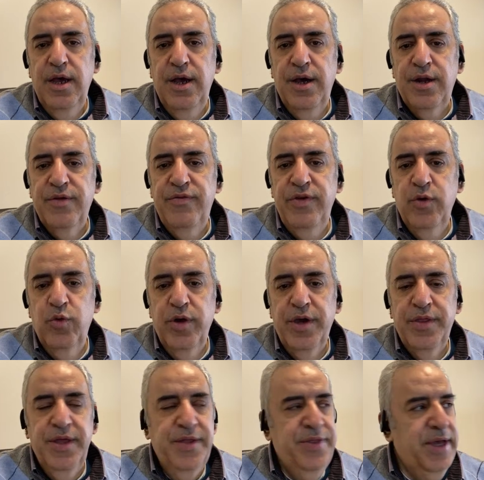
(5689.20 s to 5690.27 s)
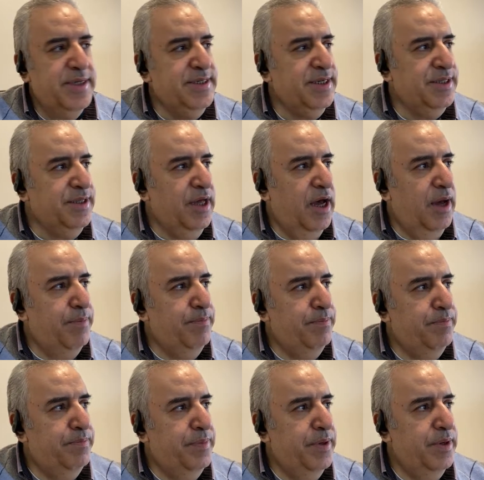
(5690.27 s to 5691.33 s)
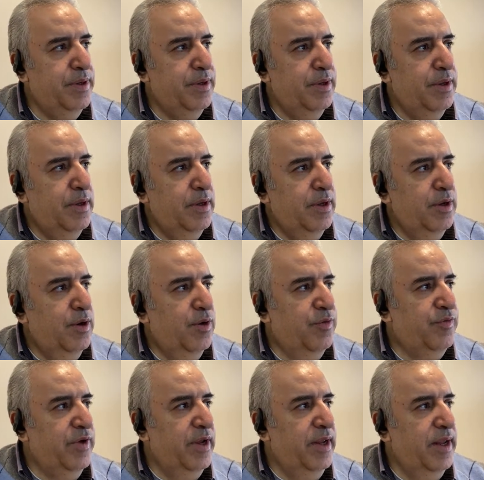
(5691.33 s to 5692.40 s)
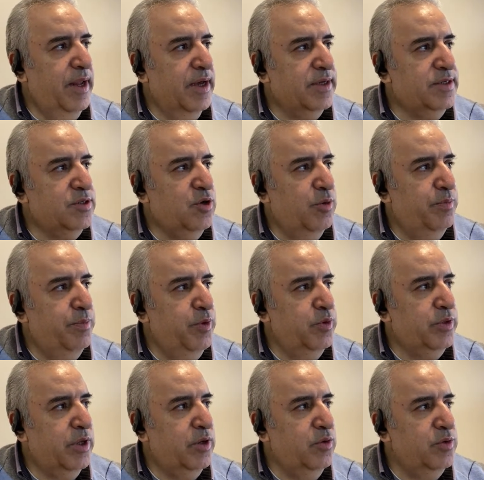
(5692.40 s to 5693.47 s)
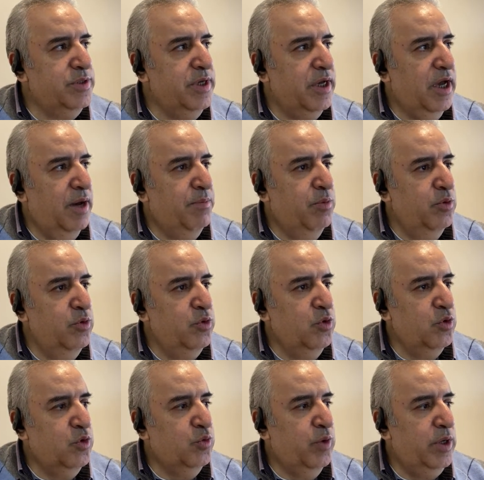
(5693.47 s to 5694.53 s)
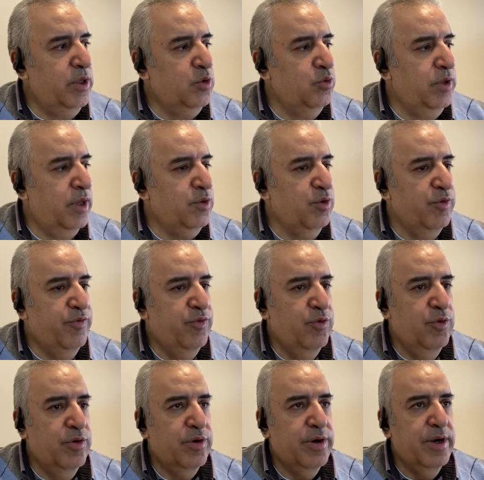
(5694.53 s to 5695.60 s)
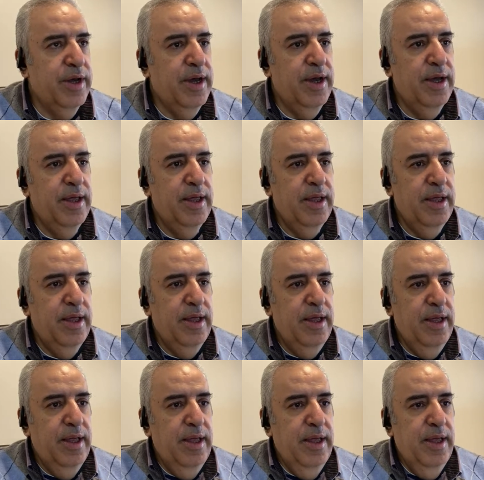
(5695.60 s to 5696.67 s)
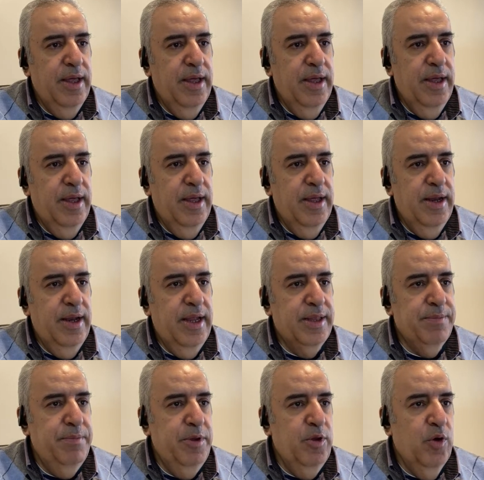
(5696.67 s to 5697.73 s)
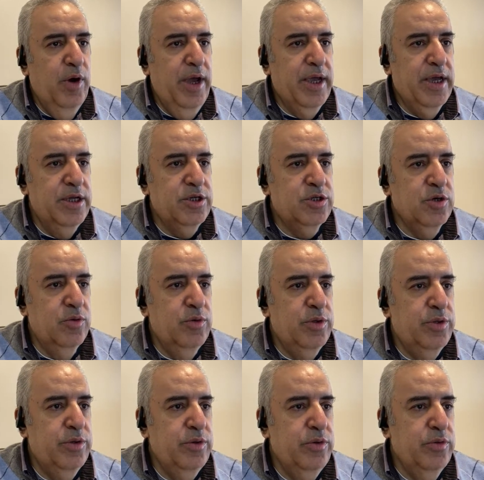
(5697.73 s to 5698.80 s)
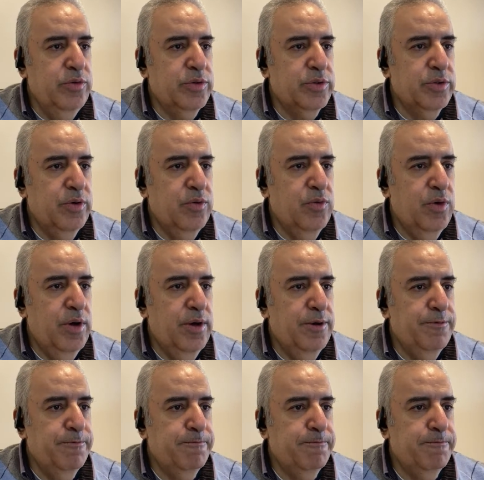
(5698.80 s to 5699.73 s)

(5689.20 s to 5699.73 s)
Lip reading: reviewing the desktop of a Linux computer using Ubuntu 22.04, let me know. I can show it to you. So